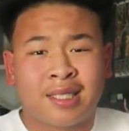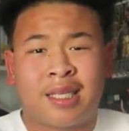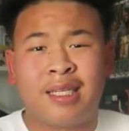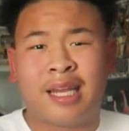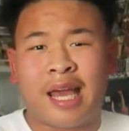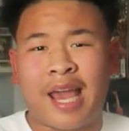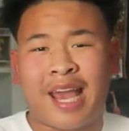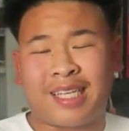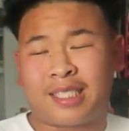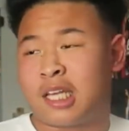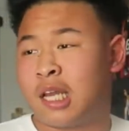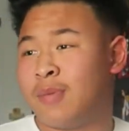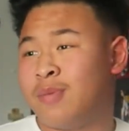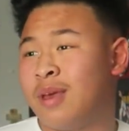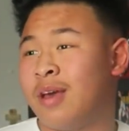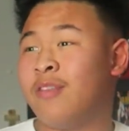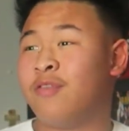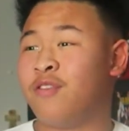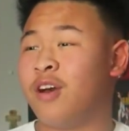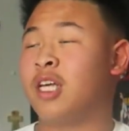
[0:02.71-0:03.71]
Today is going to
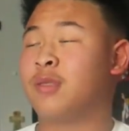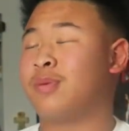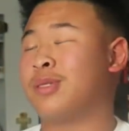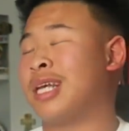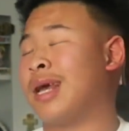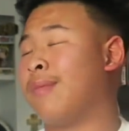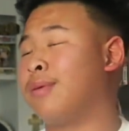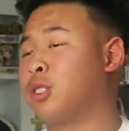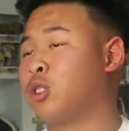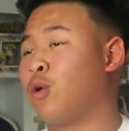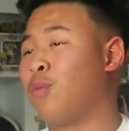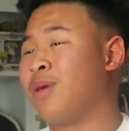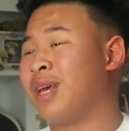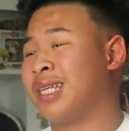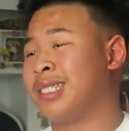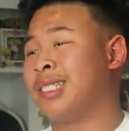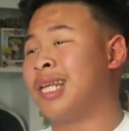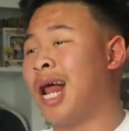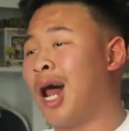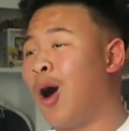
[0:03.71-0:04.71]
be a very special episode
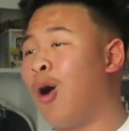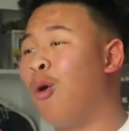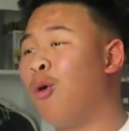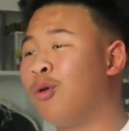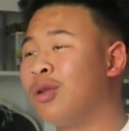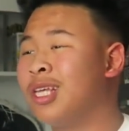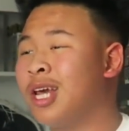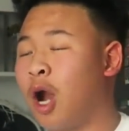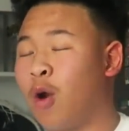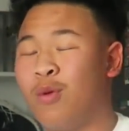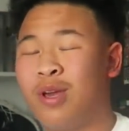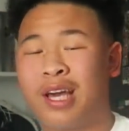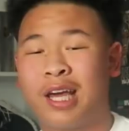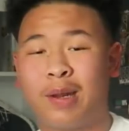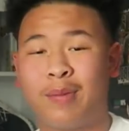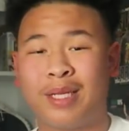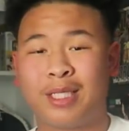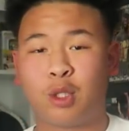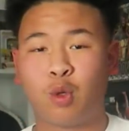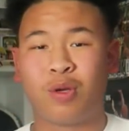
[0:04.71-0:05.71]
because not only are we
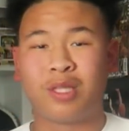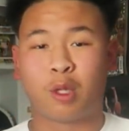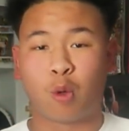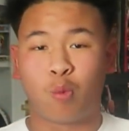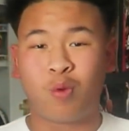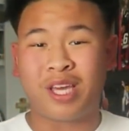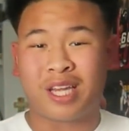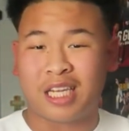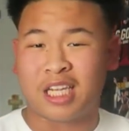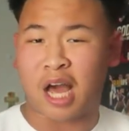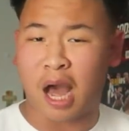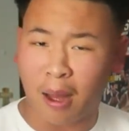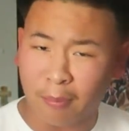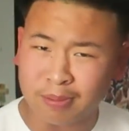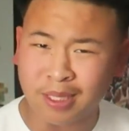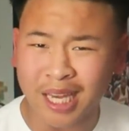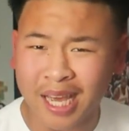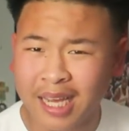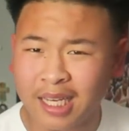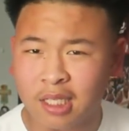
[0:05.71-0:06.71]
going to be doing the weekly
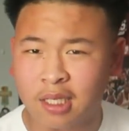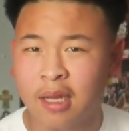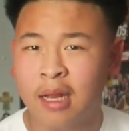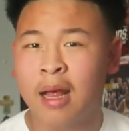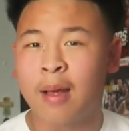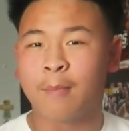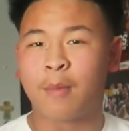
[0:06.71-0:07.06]
updates,